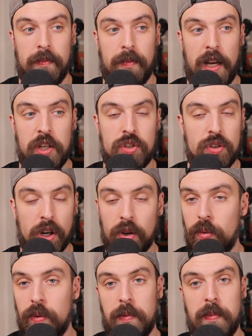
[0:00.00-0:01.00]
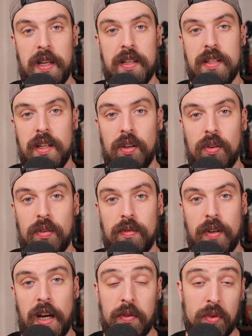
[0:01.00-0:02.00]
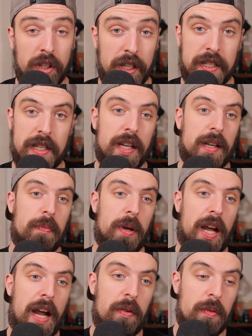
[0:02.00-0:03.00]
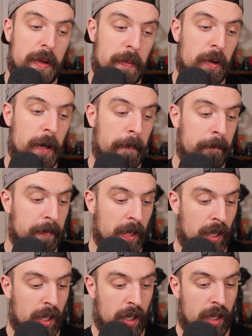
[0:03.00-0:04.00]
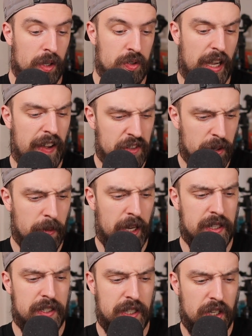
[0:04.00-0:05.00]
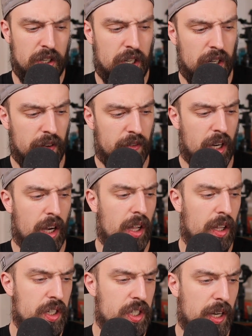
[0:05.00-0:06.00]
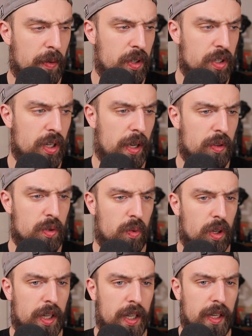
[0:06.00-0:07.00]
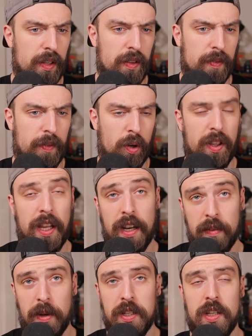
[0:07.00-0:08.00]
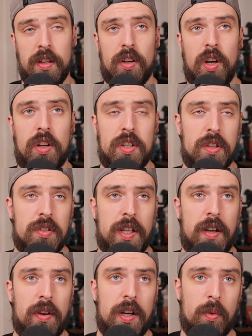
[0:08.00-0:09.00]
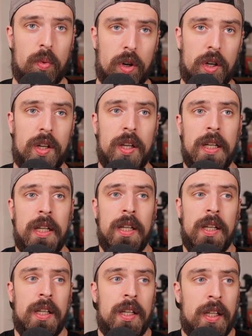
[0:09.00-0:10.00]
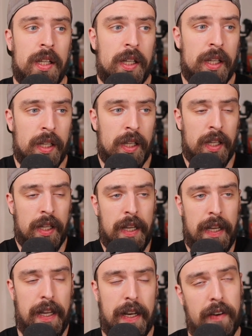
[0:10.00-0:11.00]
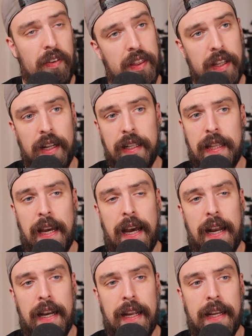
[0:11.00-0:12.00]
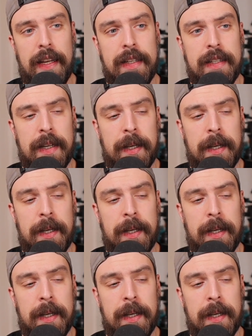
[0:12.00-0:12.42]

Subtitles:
I struggled with being single. I really did. But I remember it was after my senior year of college, and I was working, or the end of my senior year of college. I was getting ready to work and everything like that. And